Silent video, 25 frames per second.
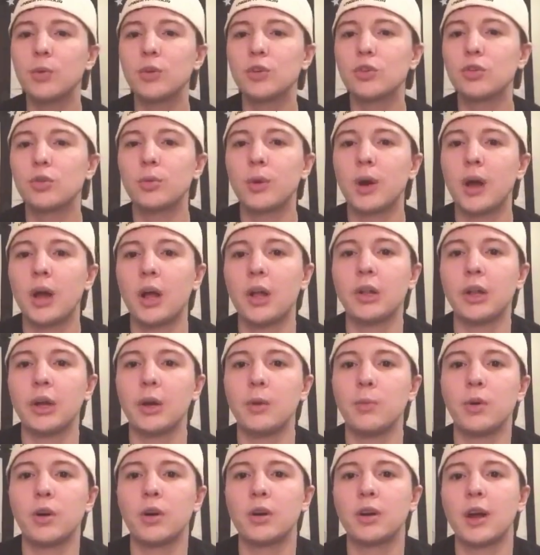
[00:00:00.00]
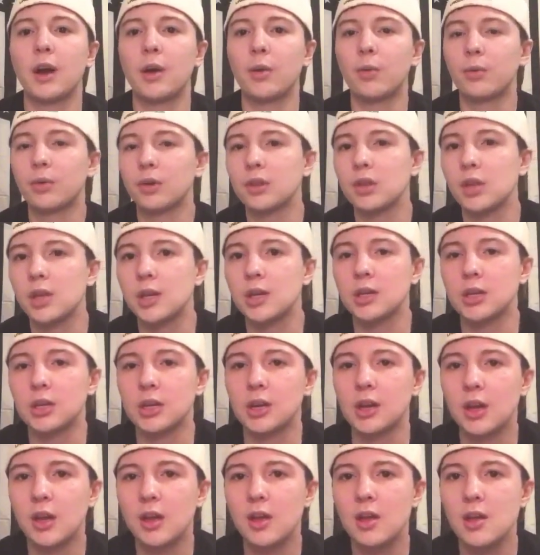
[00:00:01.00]
once in a while I work out really good,
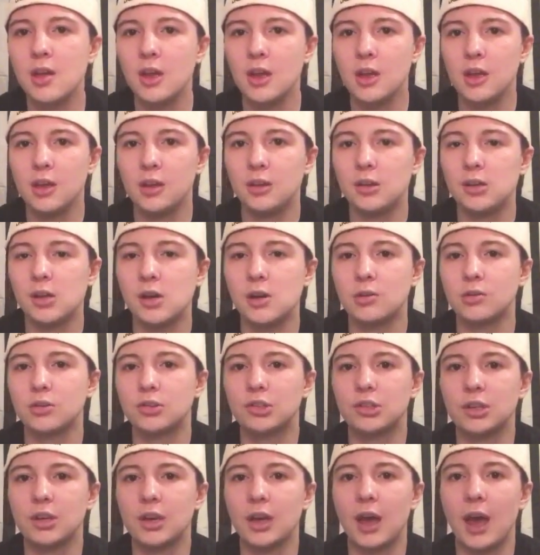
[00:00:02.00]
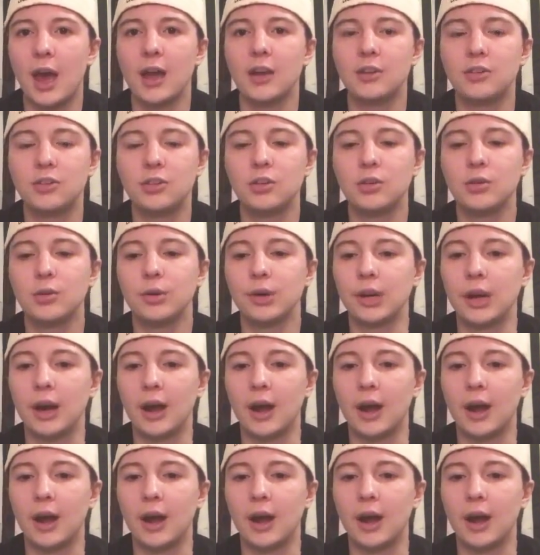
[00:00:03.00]
to add to it.